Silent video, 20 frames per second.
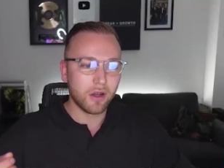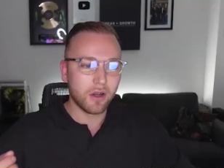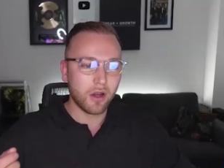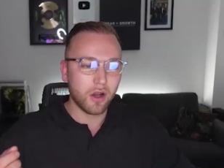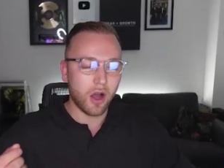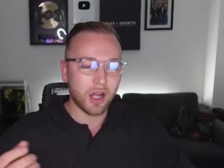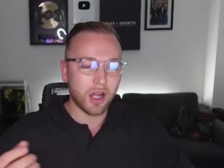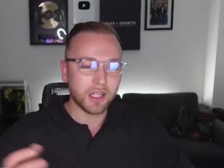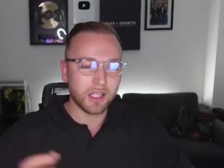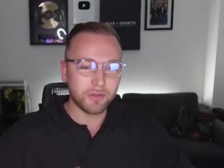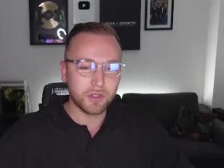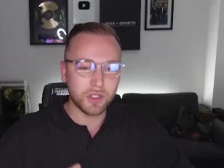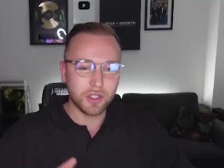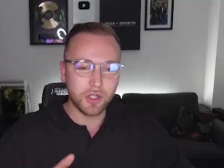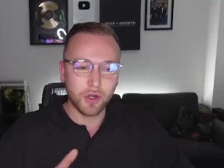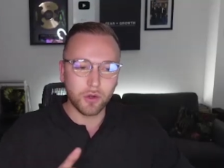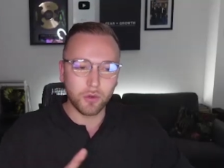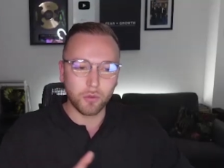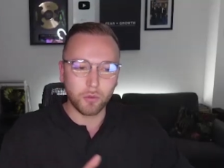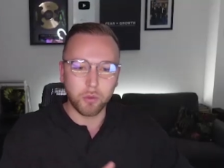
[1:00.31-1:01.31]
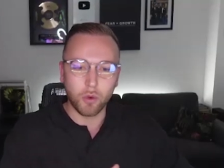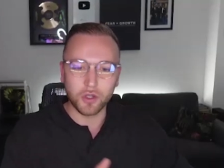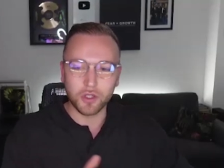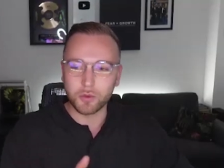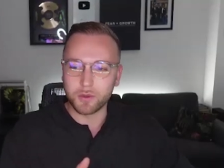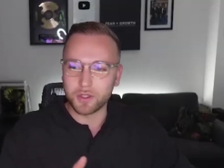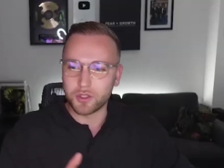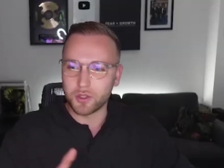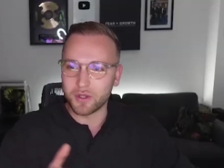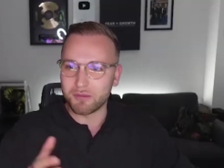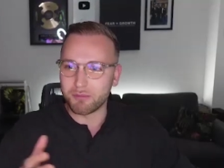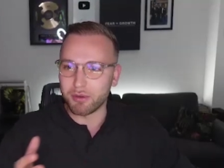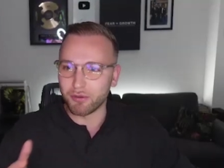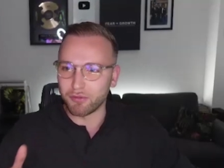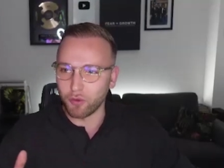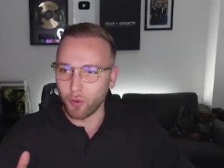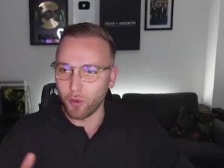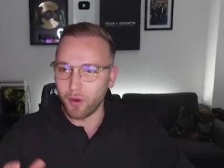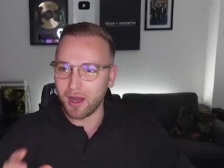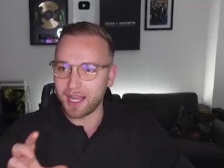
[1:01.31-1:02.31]
I'd love to know what you were doing
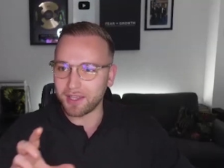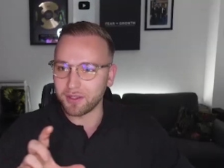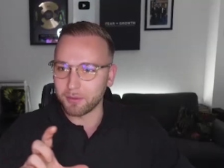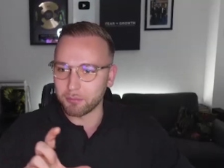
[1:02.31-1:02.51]
beforehand